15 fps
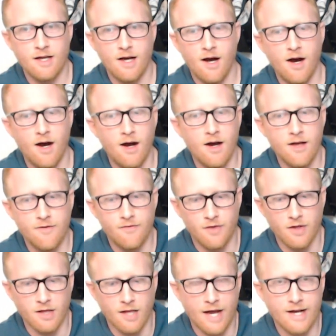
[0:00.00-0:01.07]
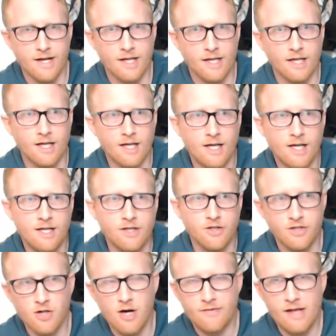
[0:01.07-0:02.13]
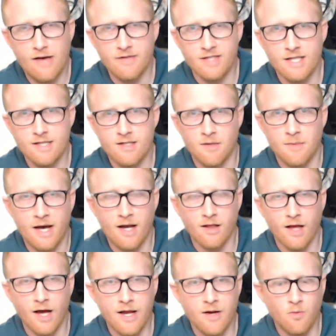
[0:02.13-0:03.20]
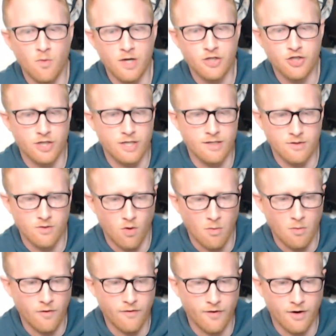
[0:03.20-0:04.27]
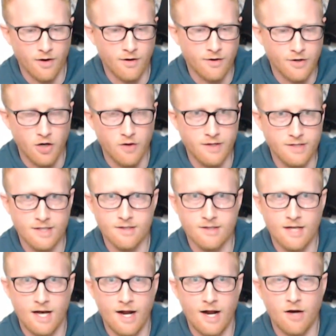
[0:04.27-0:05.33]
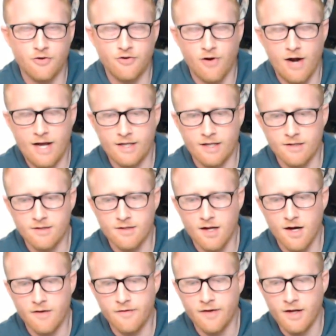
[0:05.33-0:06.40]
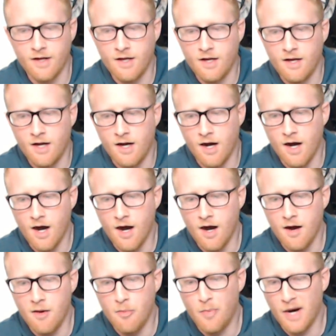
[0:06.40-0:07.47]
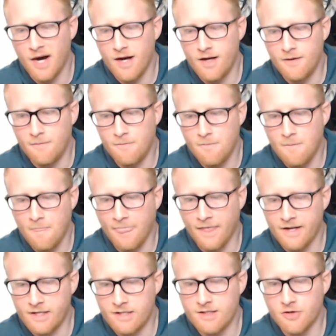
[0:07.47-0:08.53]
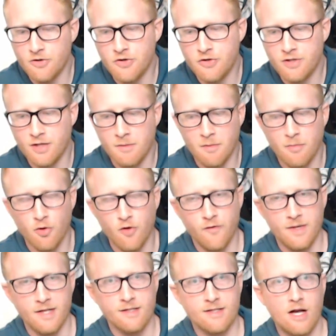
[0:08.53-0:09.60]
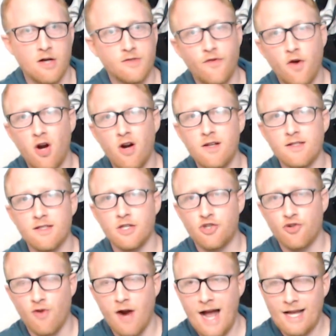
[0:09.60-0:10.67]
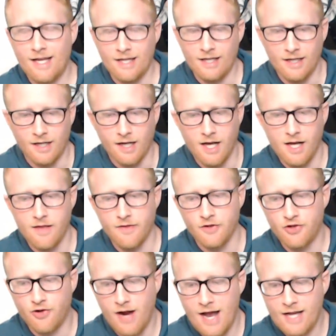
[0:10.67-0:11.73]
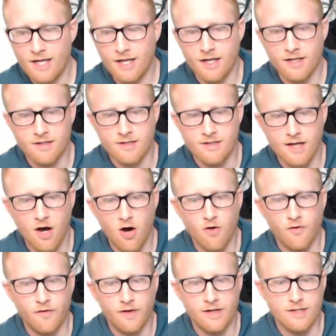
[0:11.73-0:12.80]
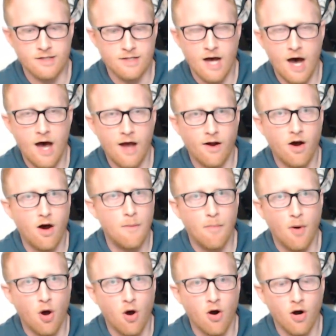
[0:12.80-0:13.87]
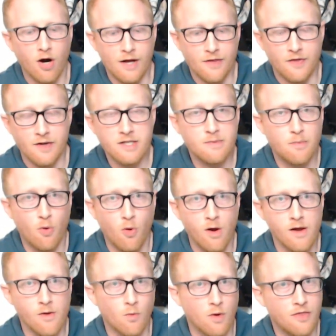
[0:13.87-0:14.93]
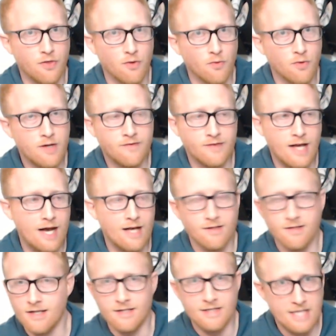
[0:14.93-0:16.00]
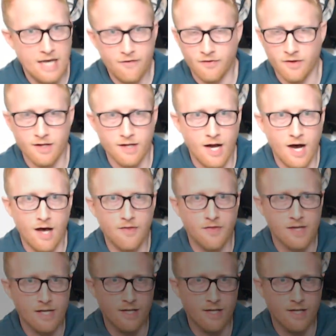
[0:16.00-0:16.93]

if the lighting... You still have to have a decent amount of light, which is normal for, you know, this inside-out tracking stuff. But it could still use some improvements. Now, as far as the tracking itself is not on par at this point with the Rift S, and definitely not the